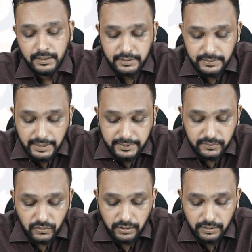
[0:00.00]
that
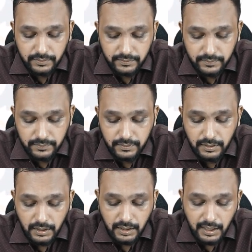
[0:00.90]
is your
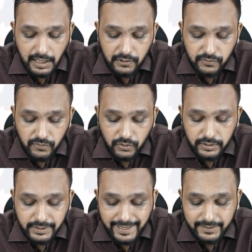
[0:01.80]
outflow
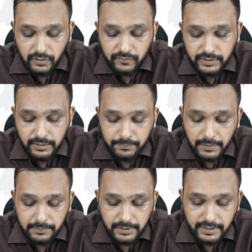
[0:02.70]
tract of the
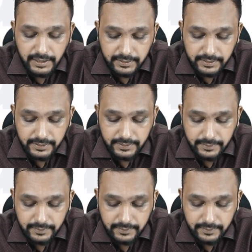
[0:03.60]
pulmonary artery,